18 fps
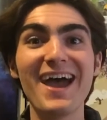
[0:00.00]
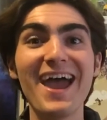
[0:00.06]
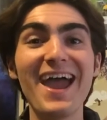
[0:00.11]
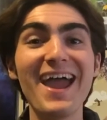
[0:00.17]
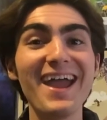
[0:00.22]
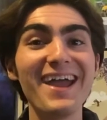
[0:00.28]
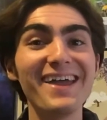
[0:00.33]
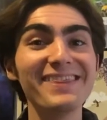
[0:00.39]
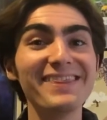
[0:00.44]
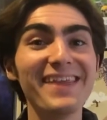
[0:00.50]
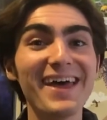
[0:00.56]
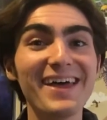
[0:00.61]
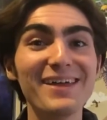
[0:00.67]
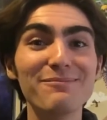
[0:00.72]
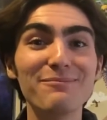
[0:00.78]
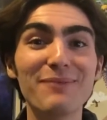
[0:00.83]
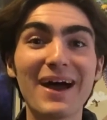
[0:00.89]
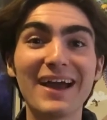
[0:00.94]
and
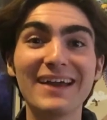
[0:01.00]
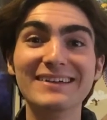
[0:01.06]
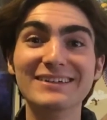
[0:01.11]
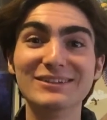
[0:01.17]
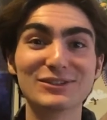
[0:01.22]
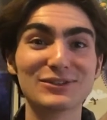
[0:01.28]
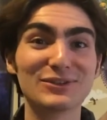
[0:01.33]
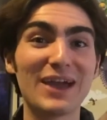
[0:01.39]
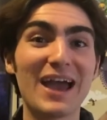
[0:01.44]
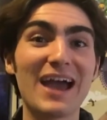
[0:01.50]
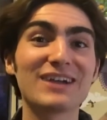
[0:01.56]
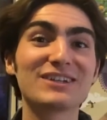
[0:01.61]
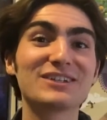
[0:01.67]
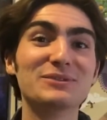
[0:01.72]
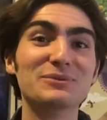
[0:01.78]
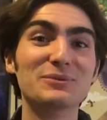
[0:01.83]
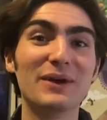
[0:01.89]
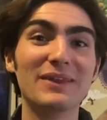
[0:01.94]
then my initial
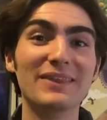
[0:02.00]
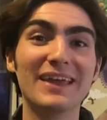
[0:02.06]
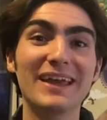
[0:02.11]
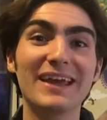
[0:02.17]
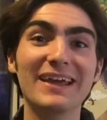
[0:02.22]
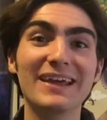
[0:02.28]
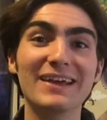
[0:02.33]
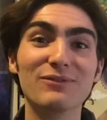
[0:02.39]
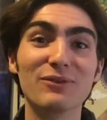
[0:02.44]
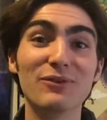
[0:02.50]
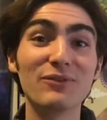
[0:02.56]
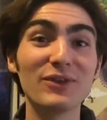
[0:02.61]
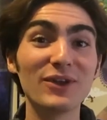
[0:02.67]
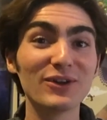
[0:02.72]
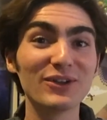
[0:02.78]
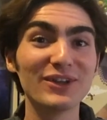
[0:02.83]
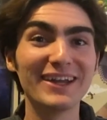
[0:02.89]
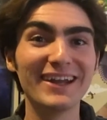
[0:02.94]
reaction when they
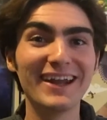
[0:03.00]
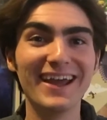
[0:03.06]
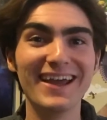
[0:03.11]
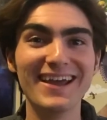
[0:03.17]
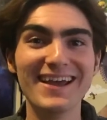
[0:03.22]
revealed it